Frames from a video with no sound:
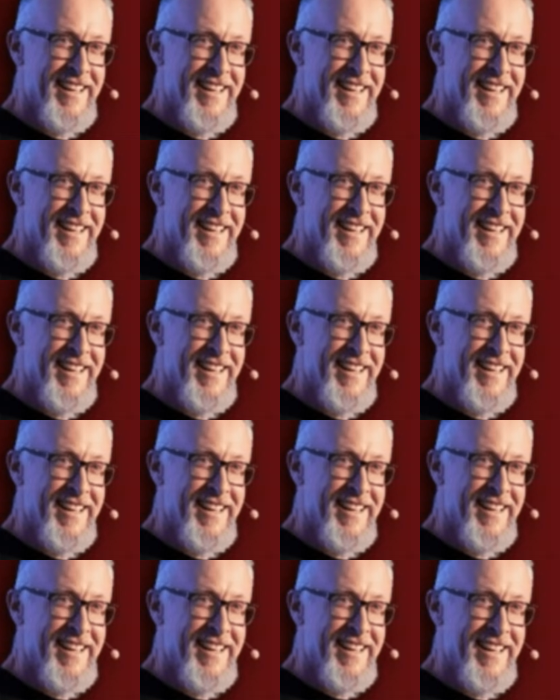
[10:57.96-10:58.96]

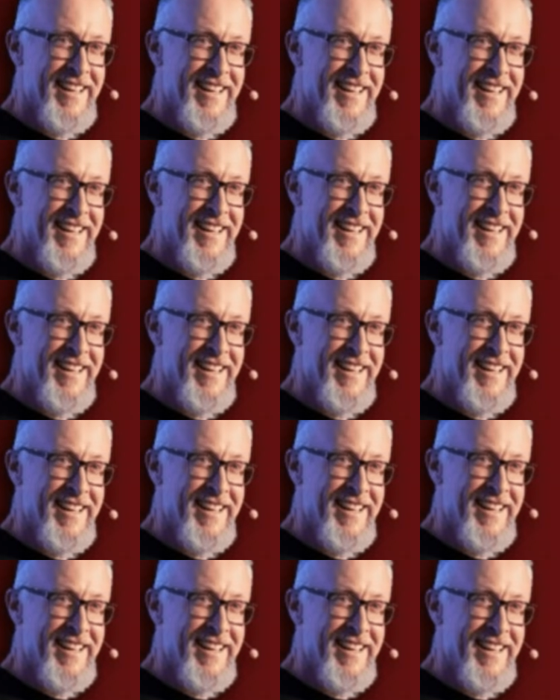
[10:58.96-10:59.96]

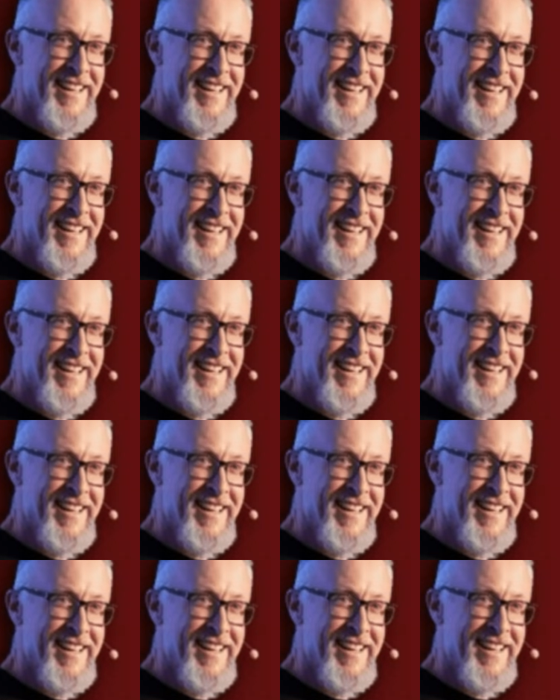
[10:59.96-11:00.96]

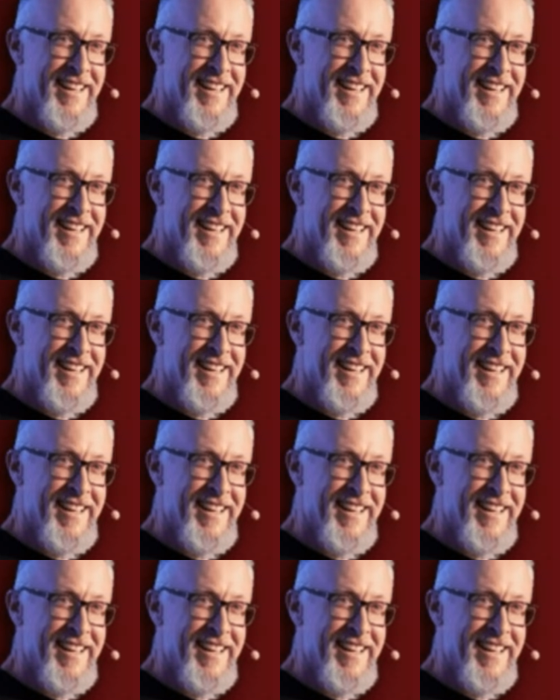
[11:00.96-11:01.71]
No words are spoken by the person on screen.